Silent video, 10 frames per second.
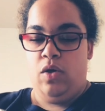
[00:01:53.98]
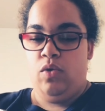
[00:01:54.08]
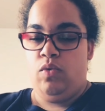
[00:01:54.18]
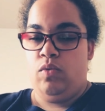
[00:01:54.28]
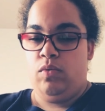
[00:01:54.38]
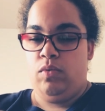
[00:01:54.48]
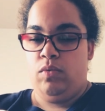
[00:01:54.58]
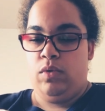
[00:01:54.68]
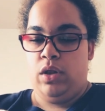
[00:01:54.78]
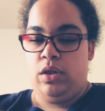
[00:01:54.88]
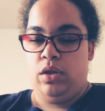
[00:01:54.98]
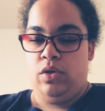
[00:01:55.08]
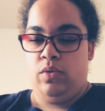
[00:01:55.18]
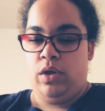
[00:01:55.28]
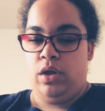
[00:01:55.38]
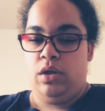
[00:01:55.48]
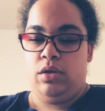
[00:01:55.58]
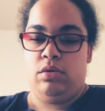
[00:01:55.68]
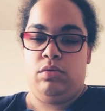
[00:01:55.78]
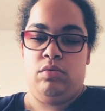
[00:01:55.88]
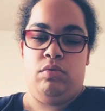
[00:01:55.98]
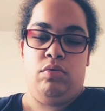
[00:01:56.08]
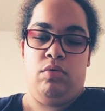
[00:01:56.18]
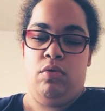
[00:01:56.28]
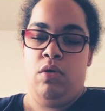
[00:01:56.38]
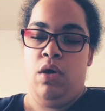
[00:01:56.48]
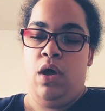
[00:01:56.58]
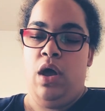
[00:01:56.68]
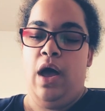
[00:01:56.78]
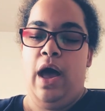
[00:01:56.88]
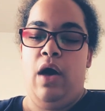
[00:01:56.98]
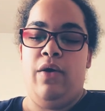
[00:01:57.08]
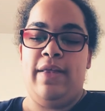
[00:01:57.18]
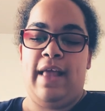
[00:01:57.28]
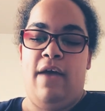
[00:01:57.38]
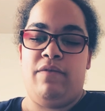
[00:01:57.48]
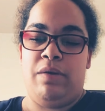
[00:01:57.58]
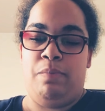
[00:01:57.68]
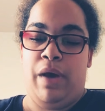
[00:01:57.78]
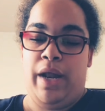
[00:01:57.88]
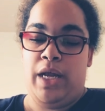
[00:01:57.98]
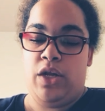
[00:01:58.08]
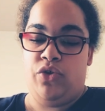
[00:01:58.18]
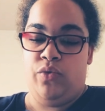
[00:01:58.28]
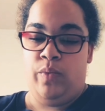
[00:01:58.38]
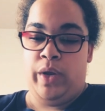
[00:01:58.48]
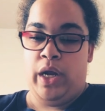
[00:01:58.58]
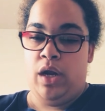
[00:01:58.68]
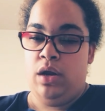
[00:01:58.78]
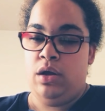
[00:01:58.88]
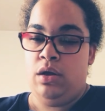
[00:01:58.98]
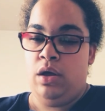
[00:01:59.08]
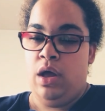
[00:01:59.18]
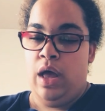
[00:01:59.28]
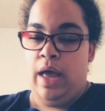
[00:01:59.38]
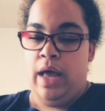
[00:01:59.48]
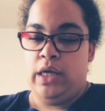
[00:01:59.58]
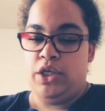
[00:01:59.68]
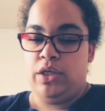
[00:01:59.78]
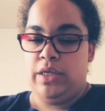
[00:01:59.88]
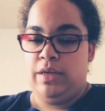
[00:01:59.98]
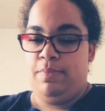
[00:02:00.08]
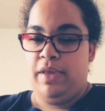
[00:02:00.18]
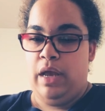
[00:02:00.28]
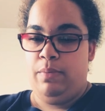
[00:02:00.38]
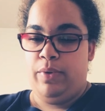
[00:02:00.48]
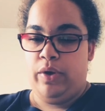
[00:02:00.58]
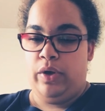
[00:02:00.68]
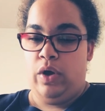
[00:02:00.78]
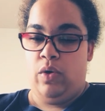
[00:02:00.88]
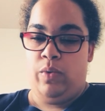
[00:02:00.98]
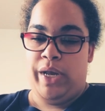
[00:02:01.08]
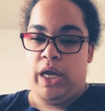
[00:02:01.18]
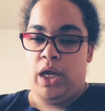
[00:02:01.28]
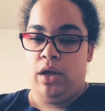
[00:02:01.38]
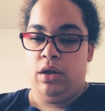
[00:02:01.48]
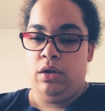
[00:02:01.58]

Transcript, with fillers: Ooh, let's do this. How is everybody doing? How's your September going?